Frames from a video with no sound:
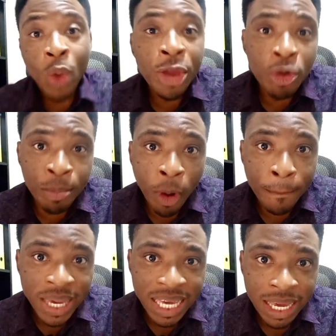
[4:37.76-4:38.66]
When you
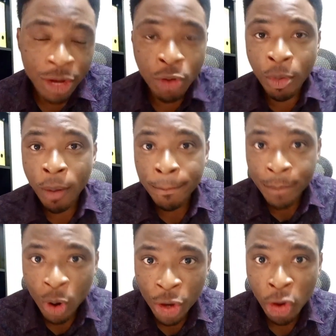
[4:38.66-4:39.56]
born pikin, you
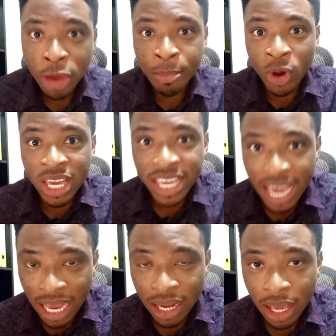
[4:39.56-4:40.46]
born boy or you born
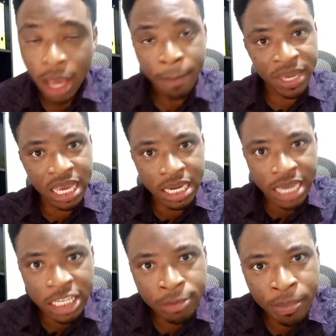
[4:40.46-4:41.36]
girl,
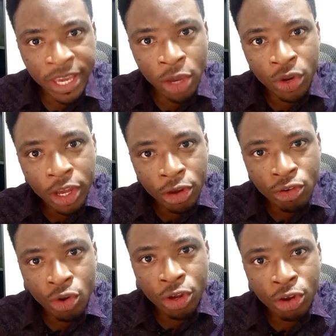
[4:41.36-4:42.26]
pikin this one, pikin go they
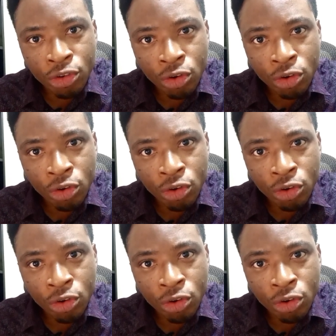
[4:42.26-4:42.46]
grow.